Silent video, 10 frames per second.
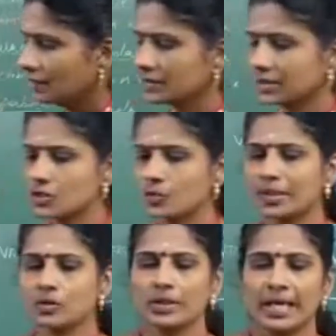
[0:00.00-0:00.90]
with
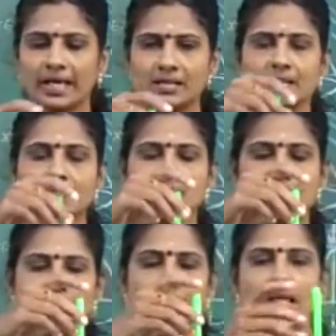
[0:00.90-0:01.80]
respect to the axis,
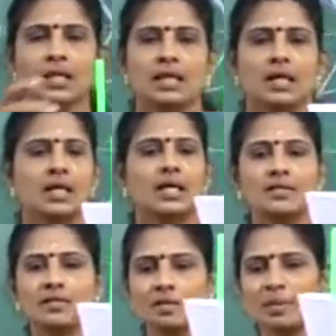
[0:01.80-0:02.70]

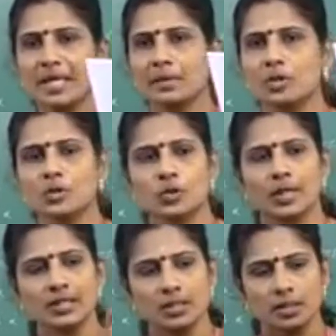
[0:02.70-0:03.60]
we will be able to
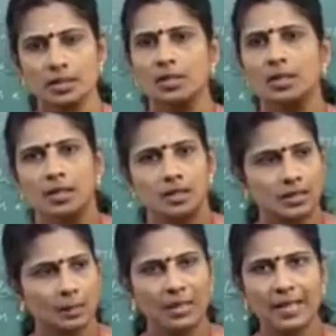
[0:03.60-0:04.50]
get
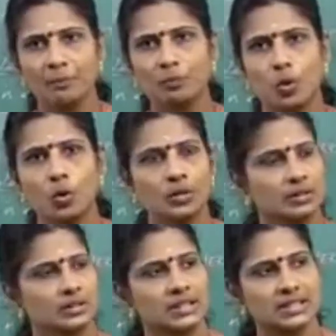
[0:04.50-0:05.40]
double nap cone,
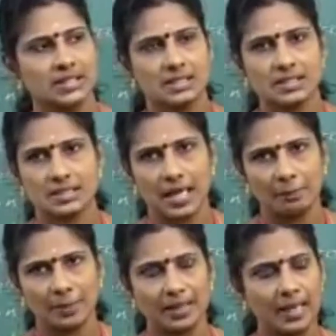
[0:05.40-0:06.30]
that is this
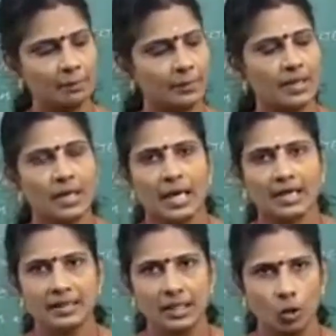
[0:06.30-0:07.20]
upper nap
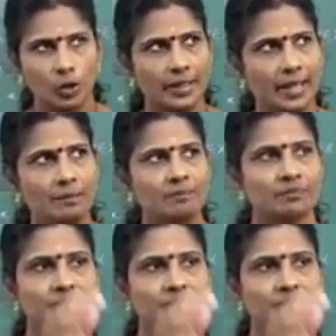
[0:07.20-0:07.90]
and the lower nap.